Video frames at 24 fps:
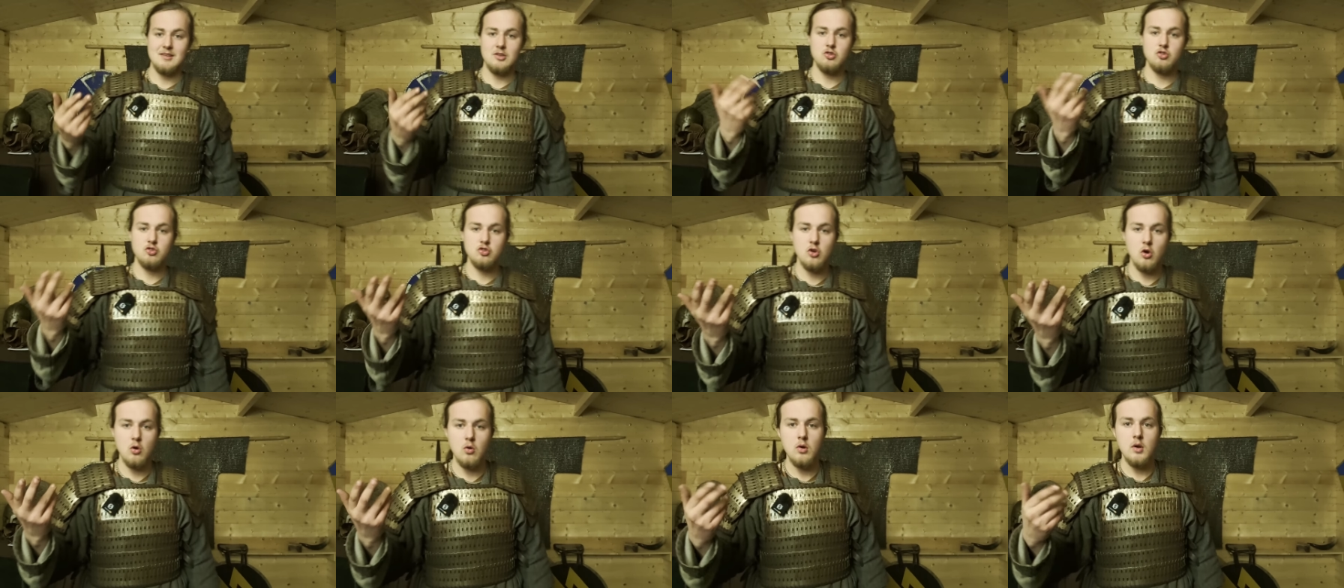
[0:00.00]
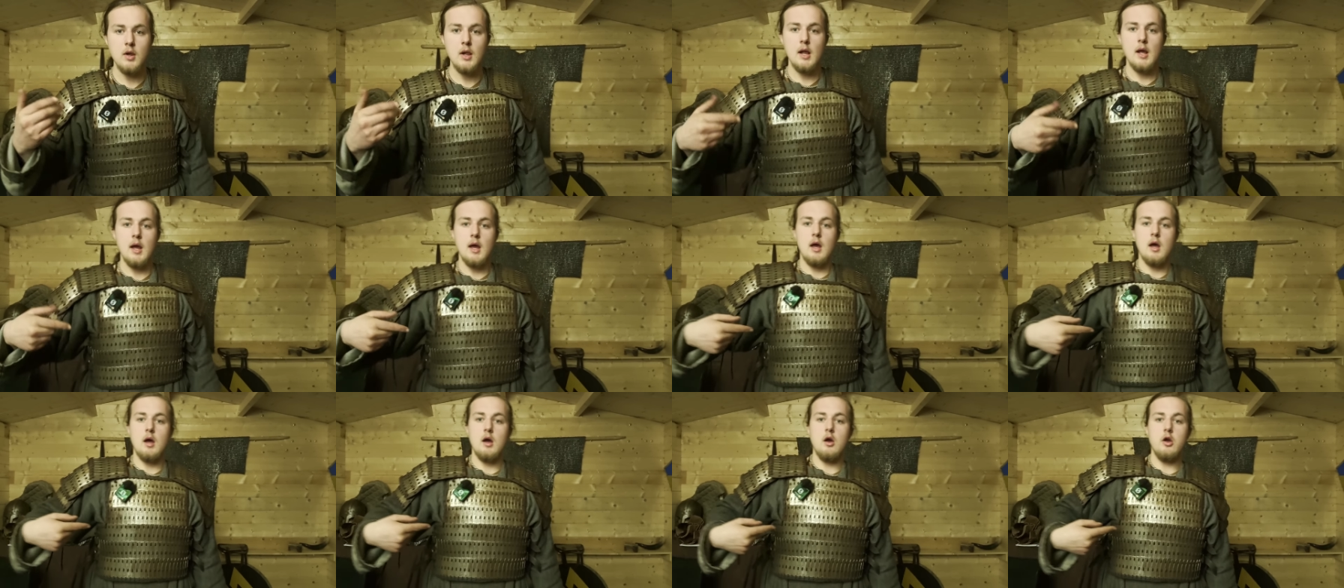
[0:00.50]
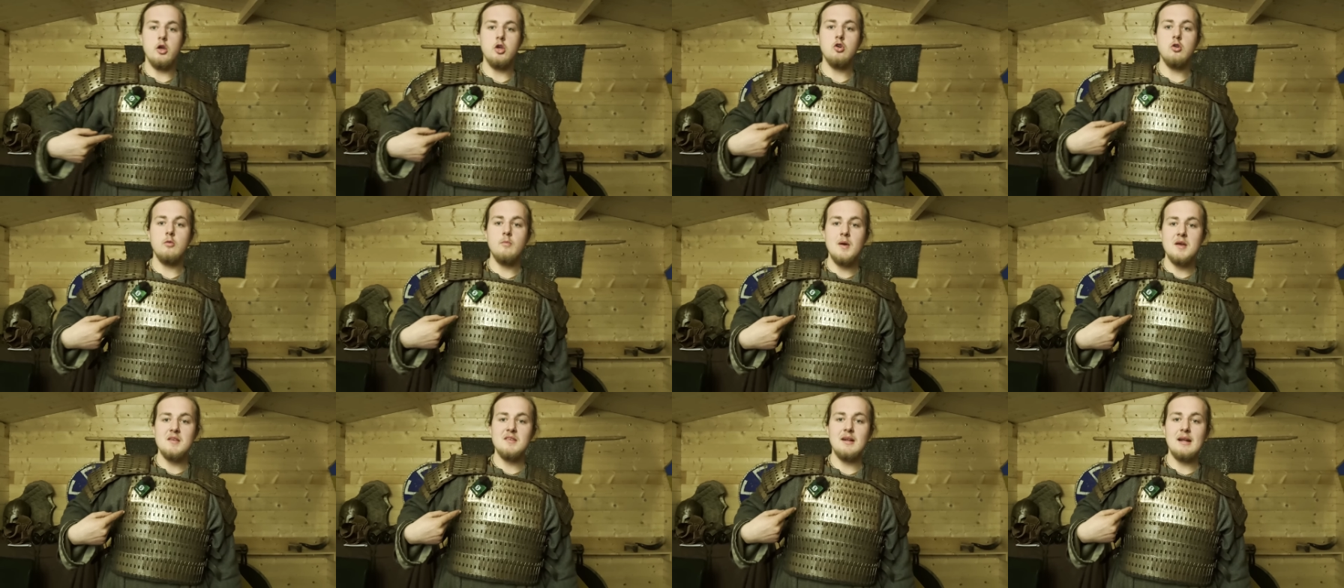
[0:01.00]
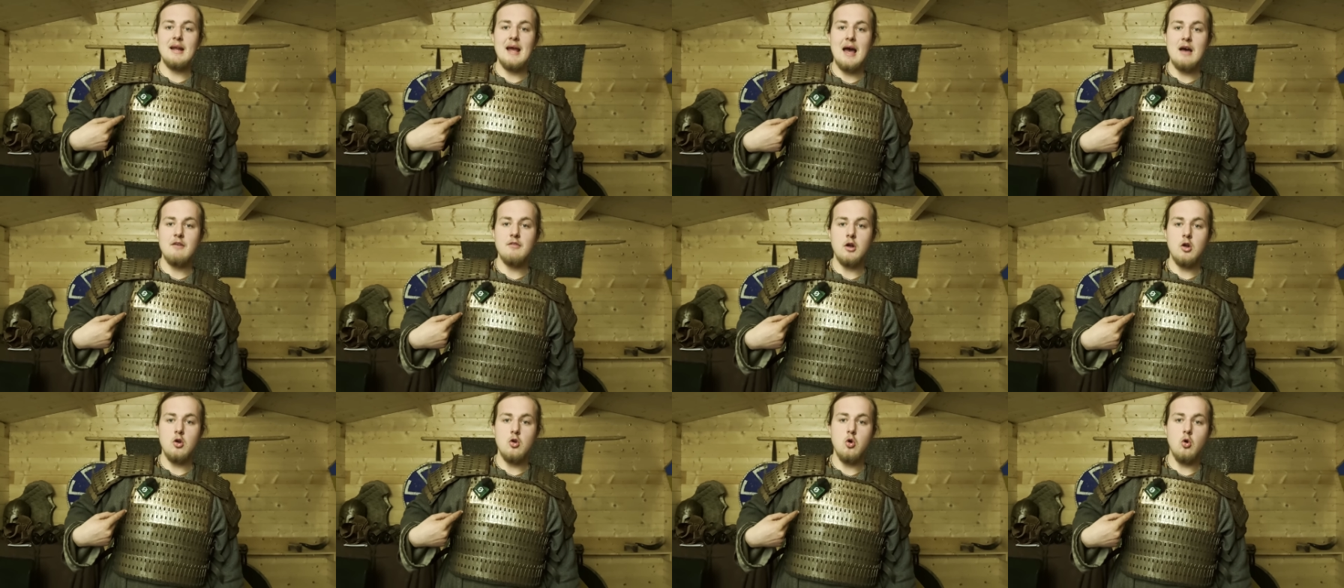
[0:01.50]
So you'll basically have
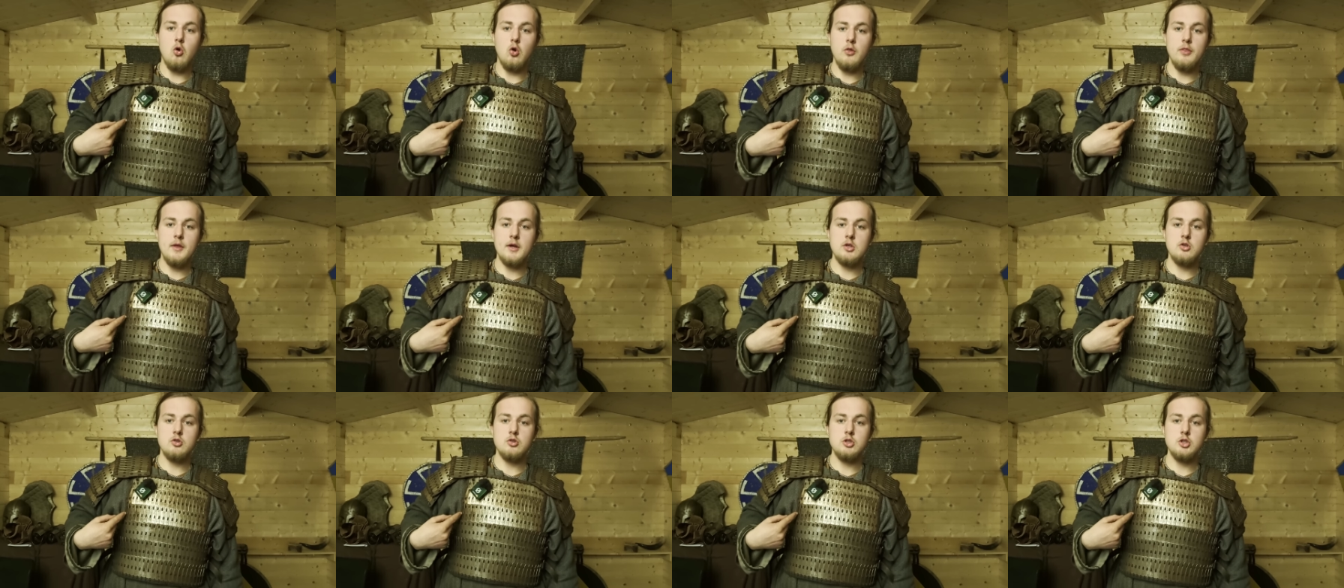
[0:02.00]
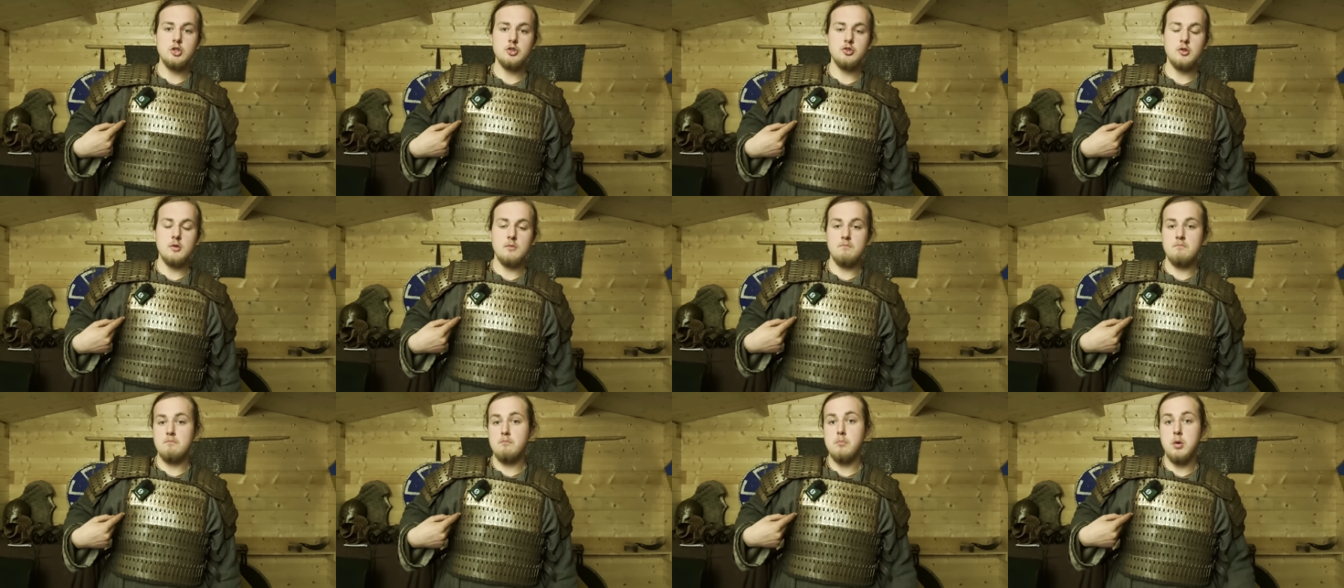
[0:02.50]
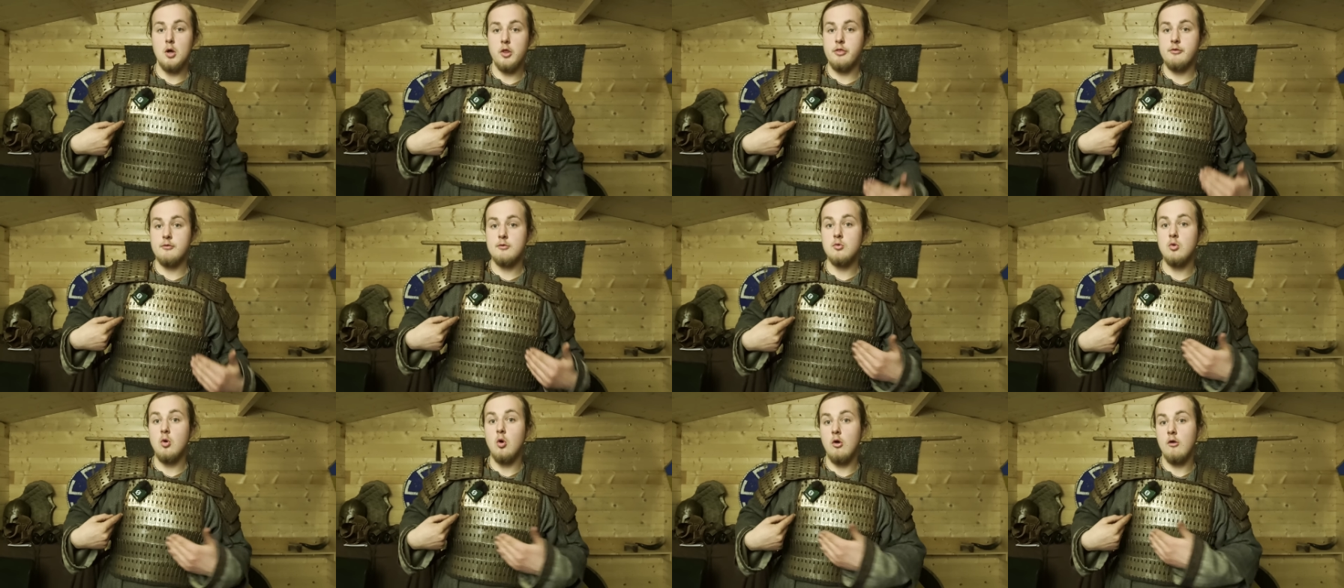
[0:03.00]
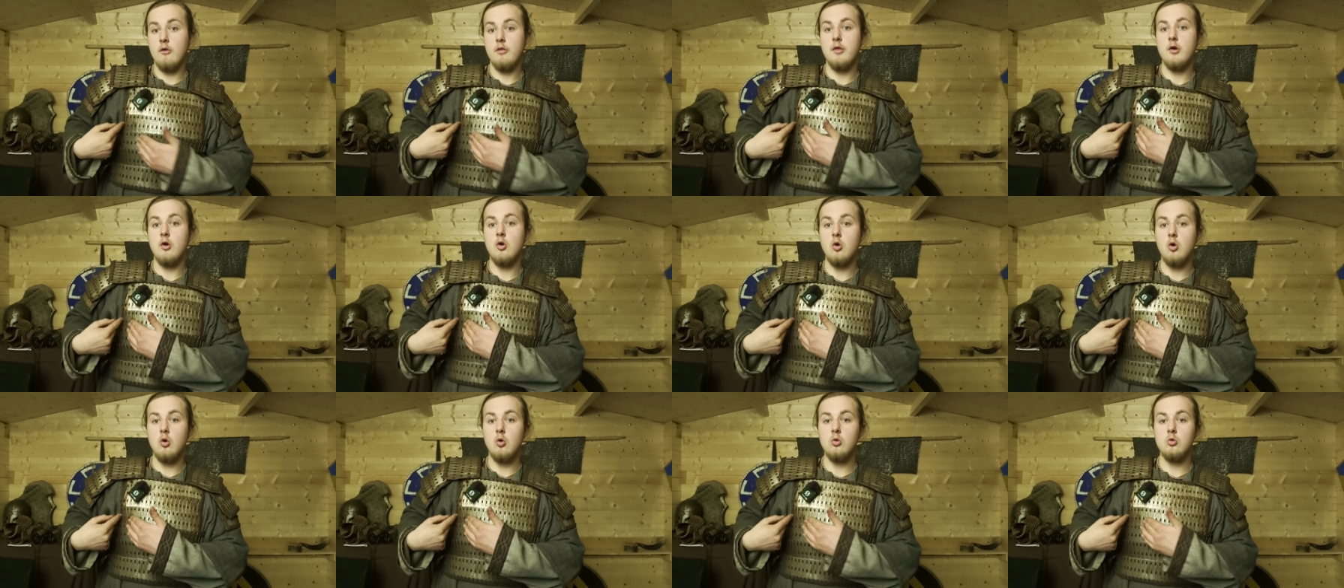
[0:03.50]
a cord that you just put through all of the
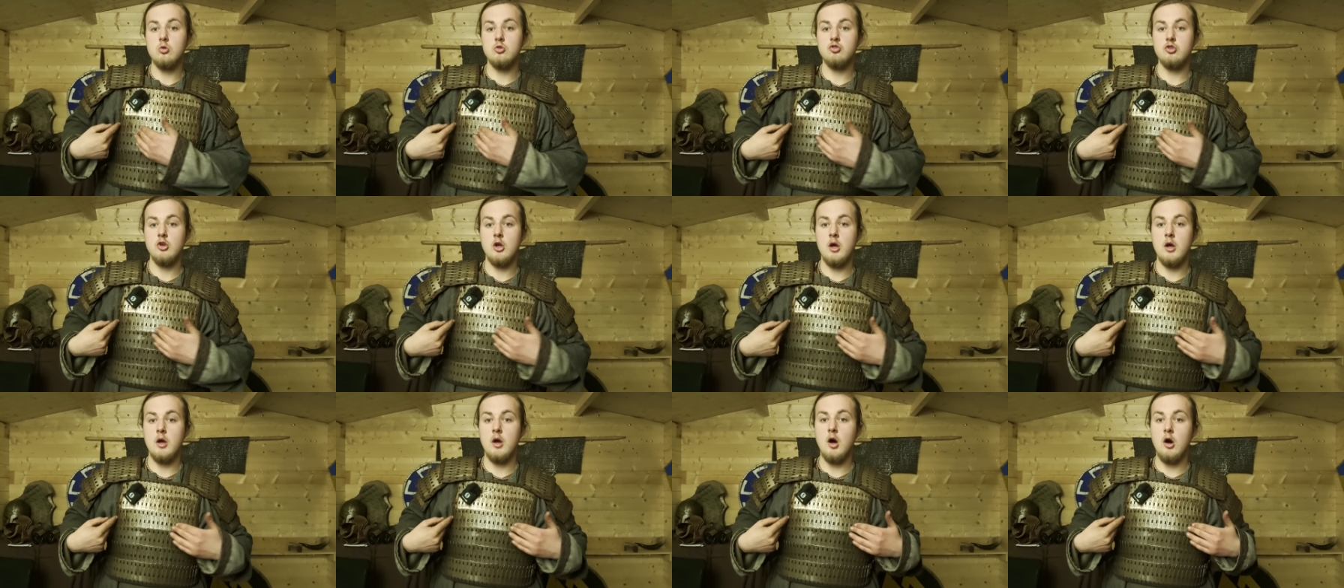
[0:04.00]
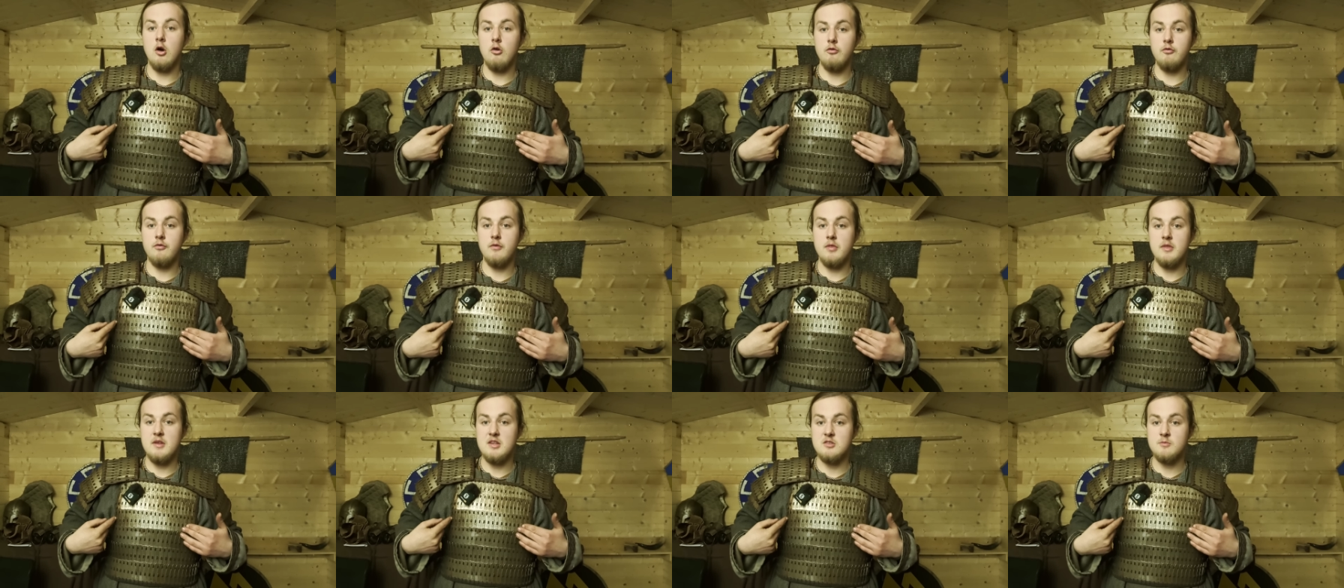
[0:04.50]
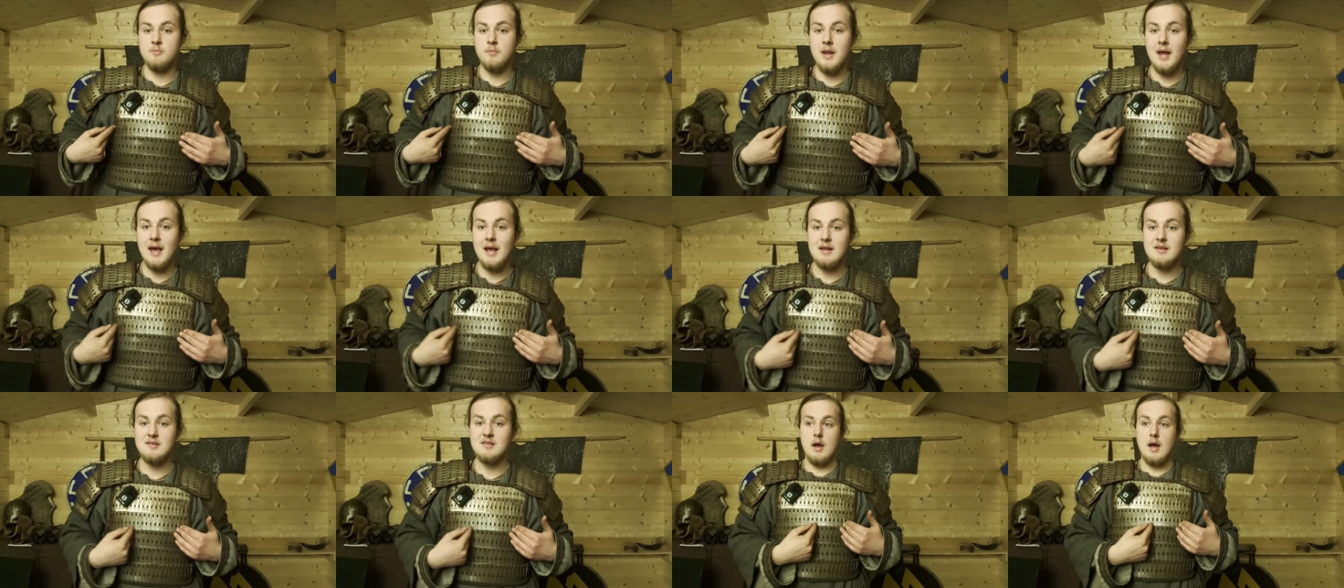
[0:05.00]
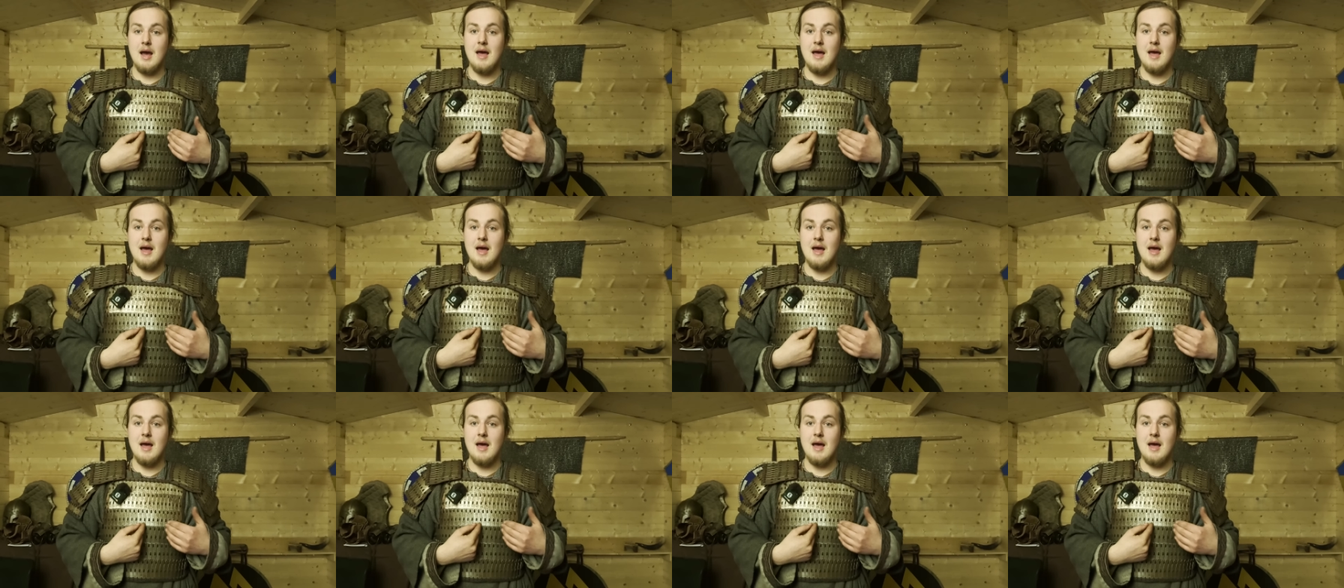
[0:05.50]
holes of these plates,